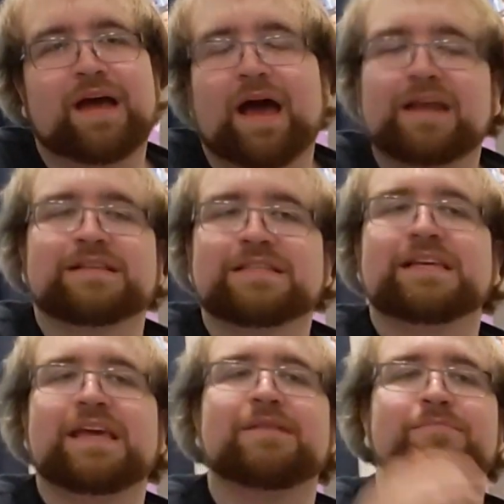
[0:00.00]

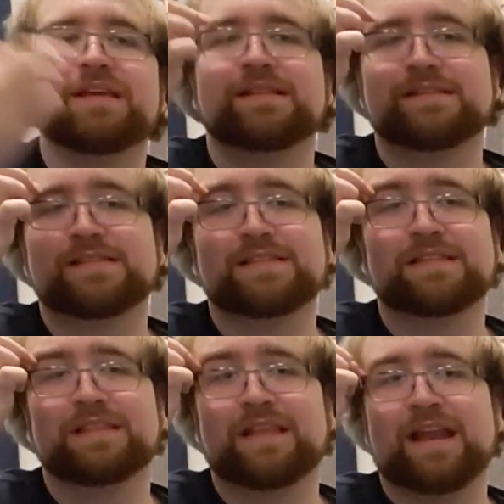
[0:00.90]
Honestly, it means
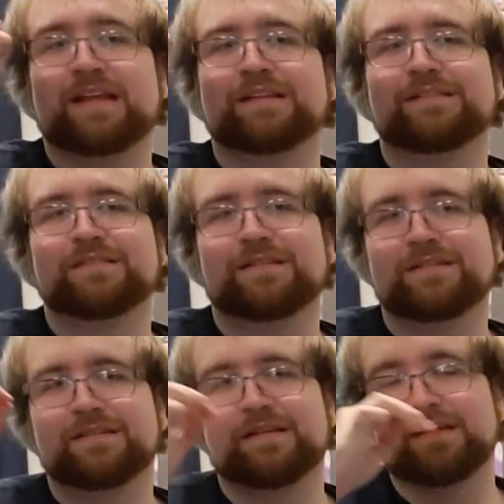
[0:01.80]
letting
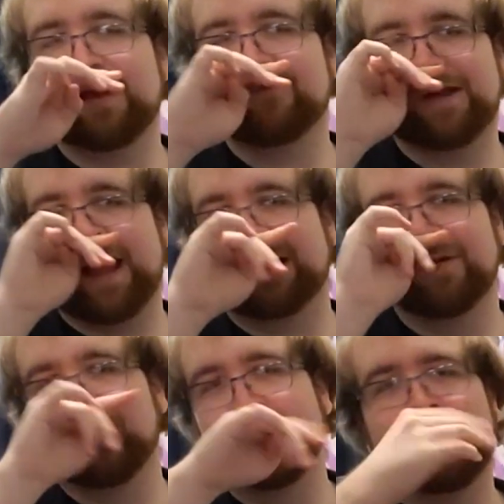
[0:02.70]
Everett
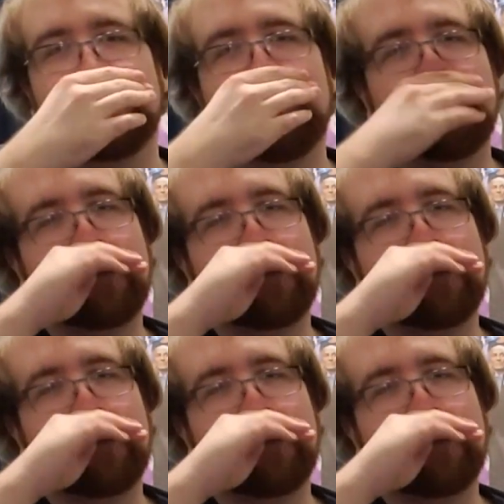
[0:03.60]
Acker win.